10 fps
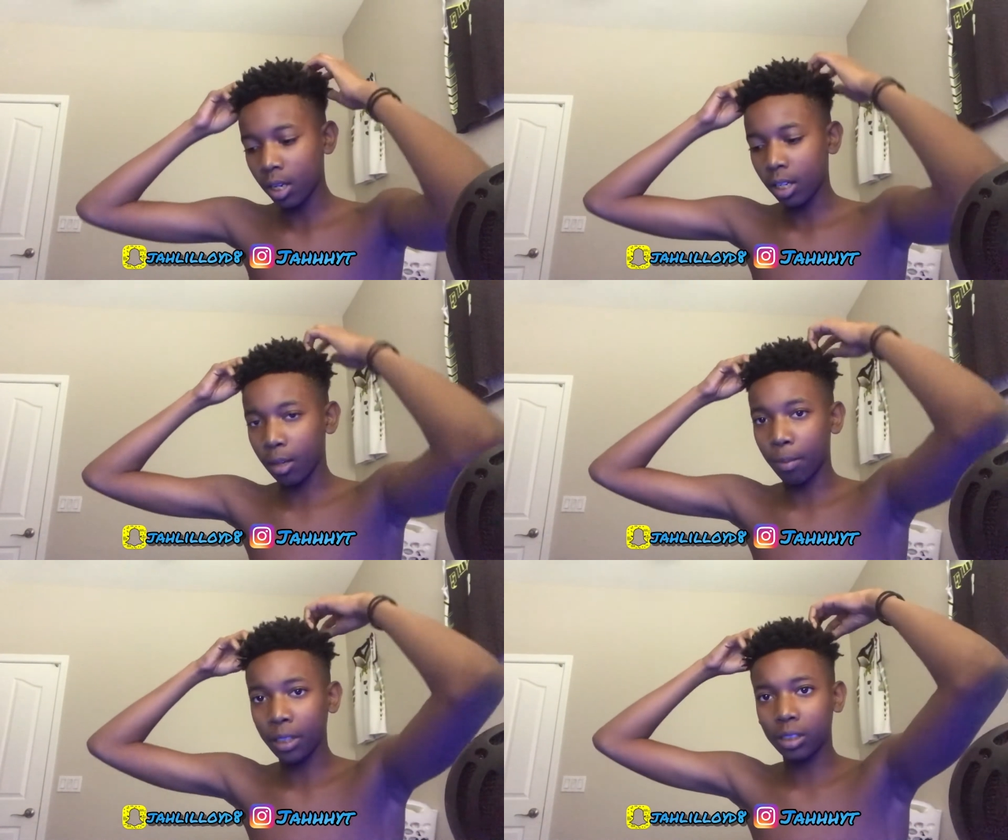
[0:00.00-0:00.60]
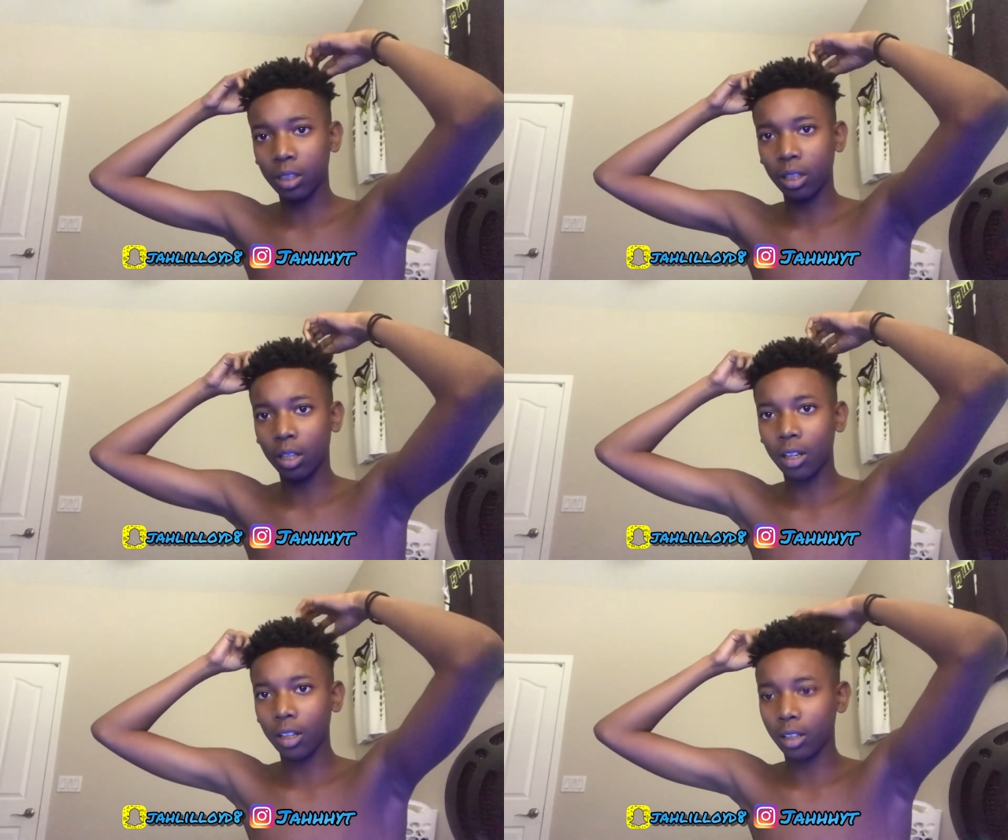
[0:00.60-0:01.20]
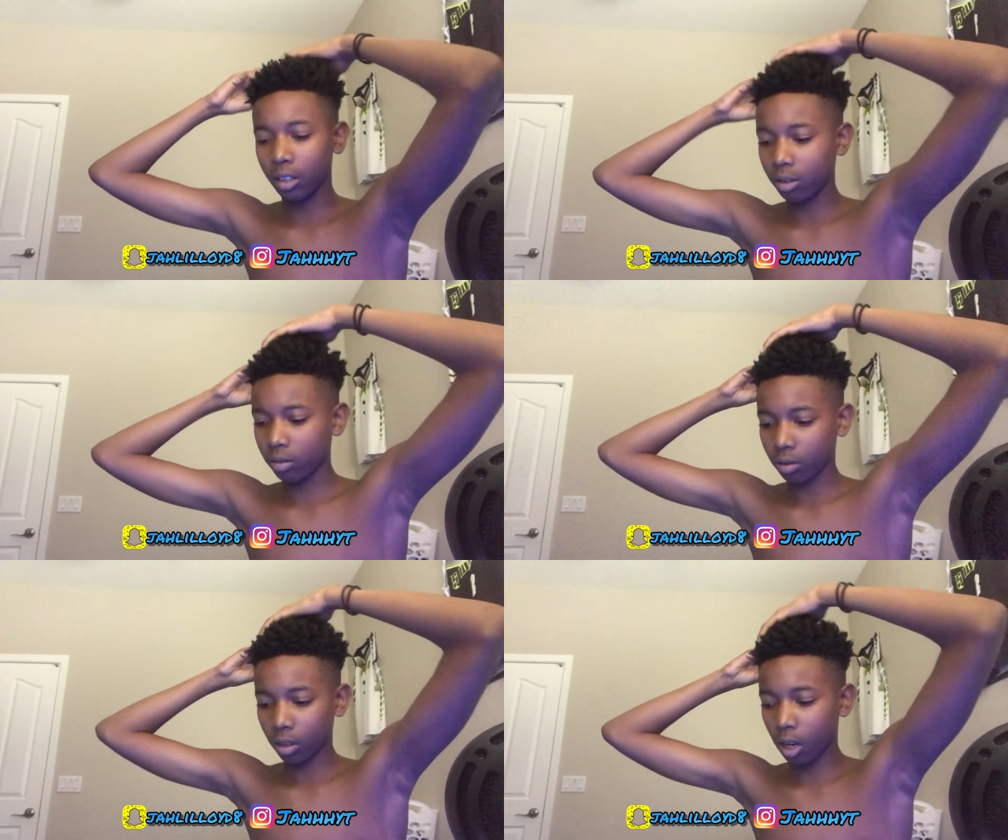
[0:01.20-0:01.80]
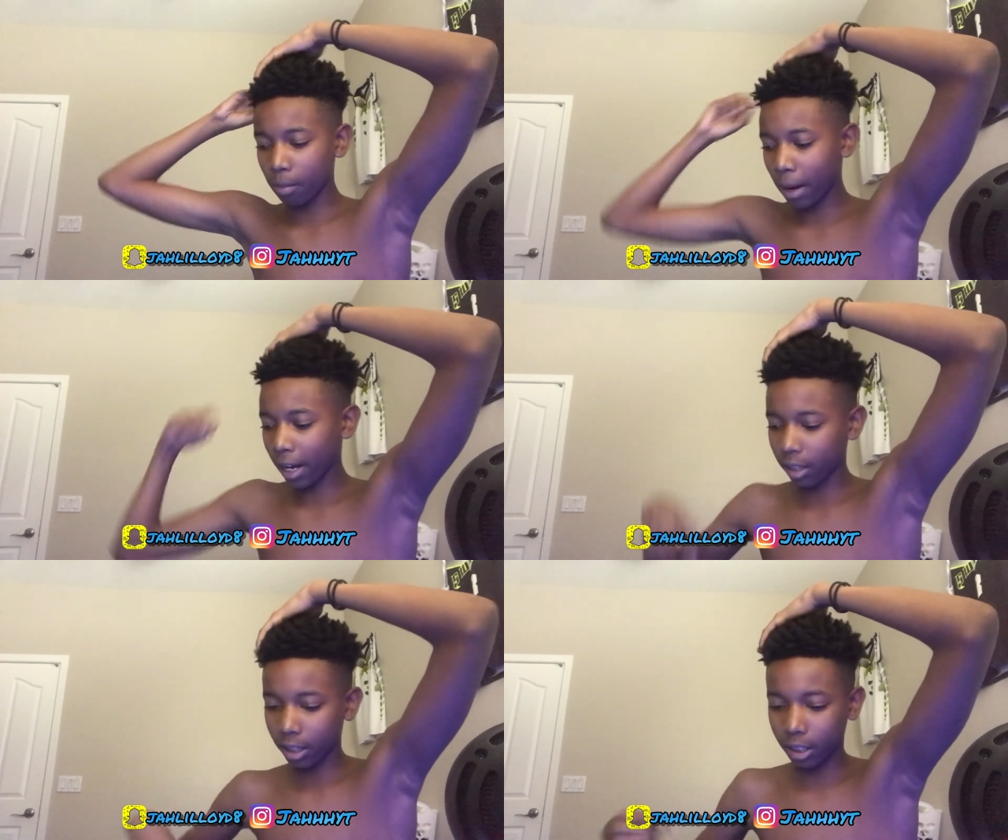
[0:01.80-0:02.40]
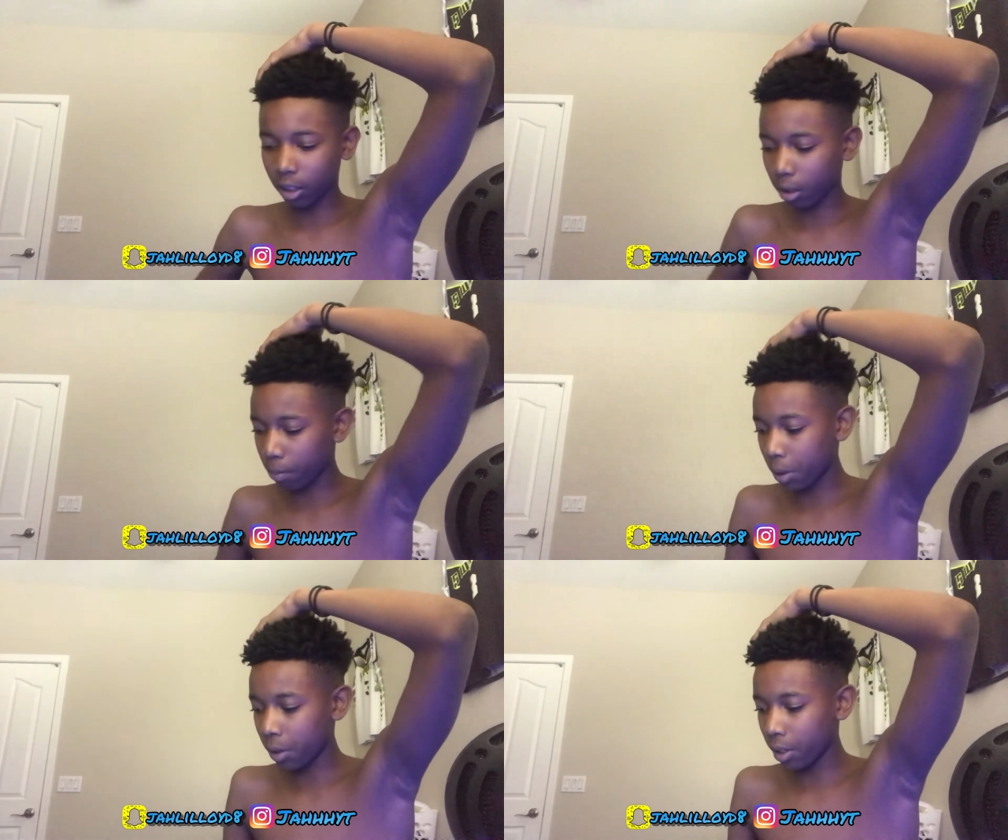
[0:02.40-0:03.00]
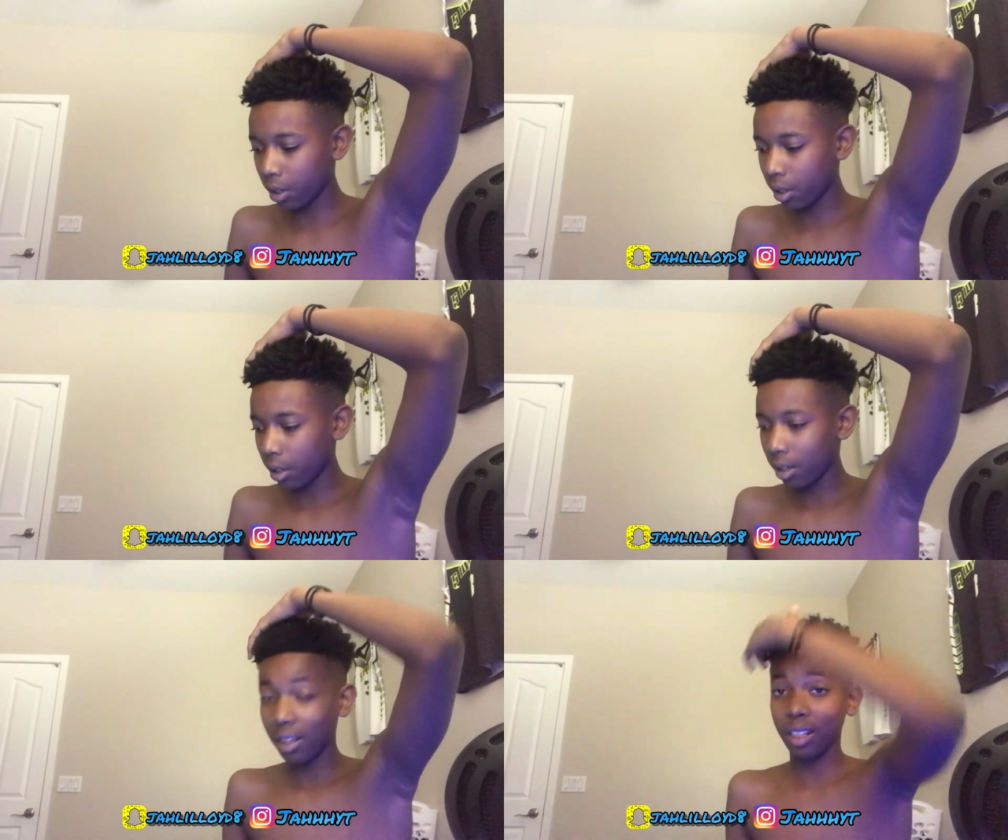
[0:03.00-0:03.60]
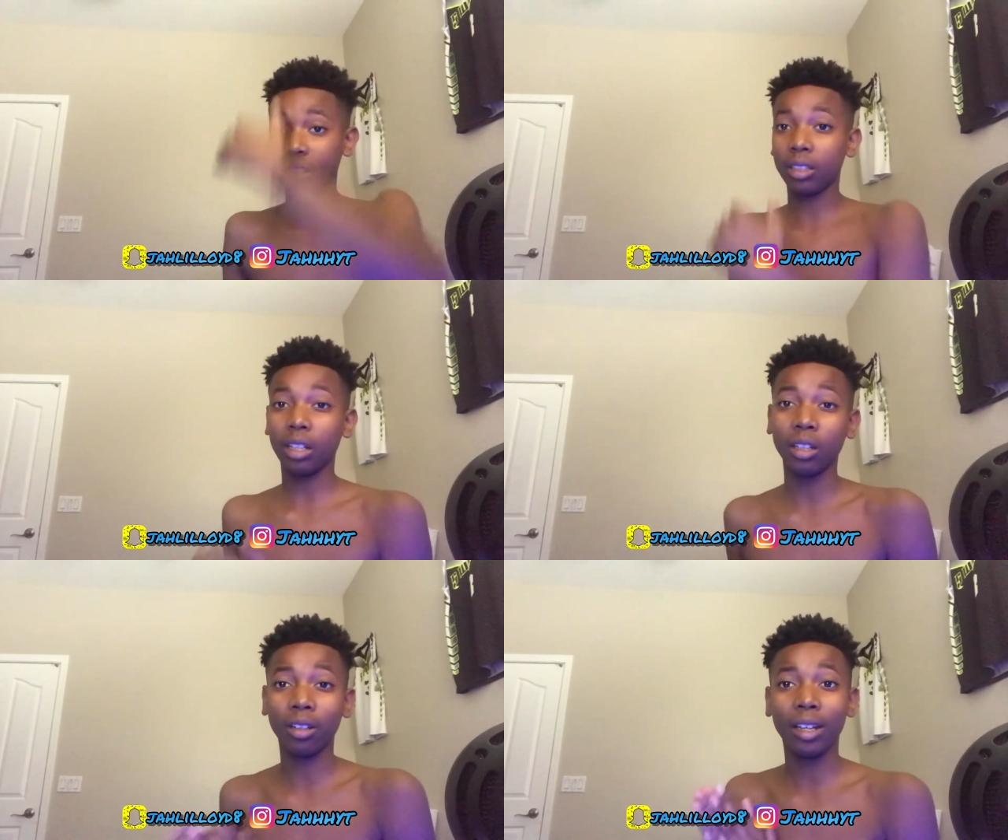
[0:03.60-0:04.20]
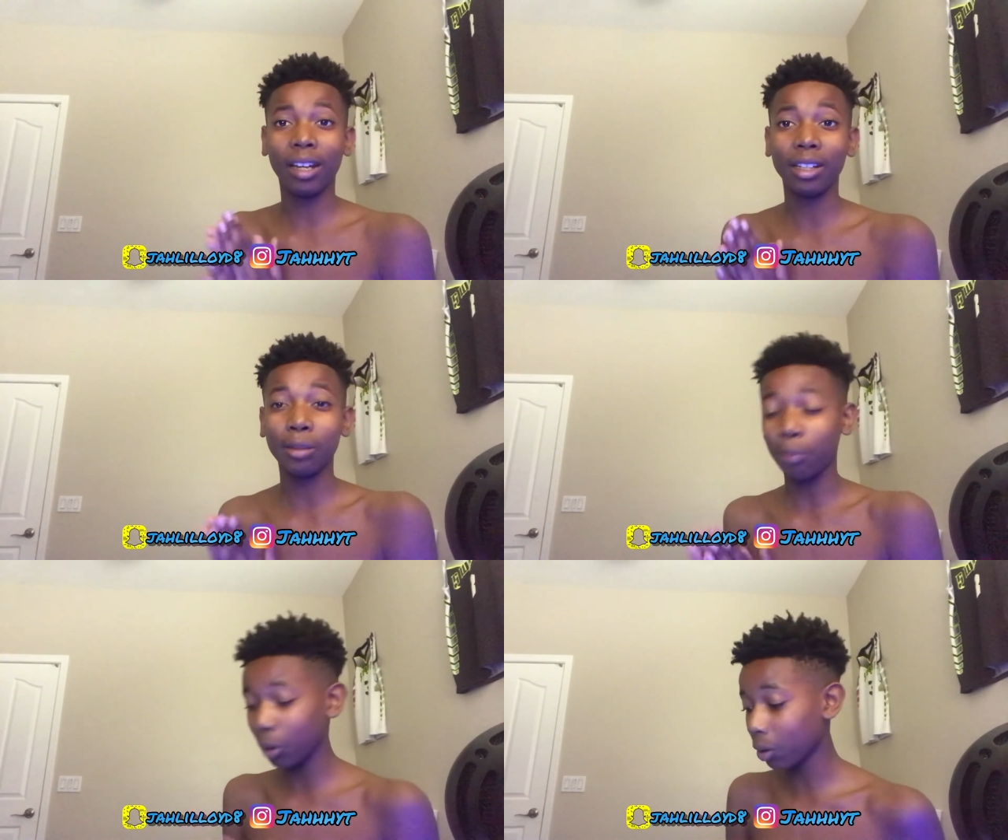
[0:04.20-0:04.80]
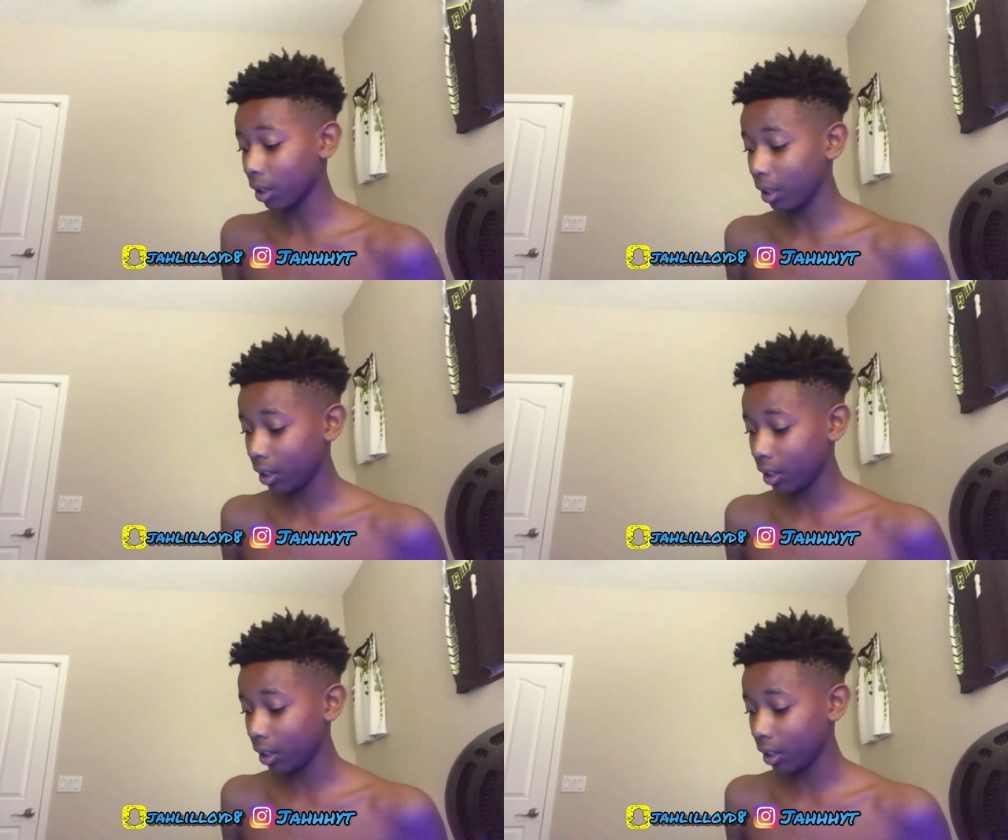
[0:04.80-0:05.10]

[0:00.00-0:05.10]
and I'm basically gonna come back and then get the computer and then tell her that it's broken.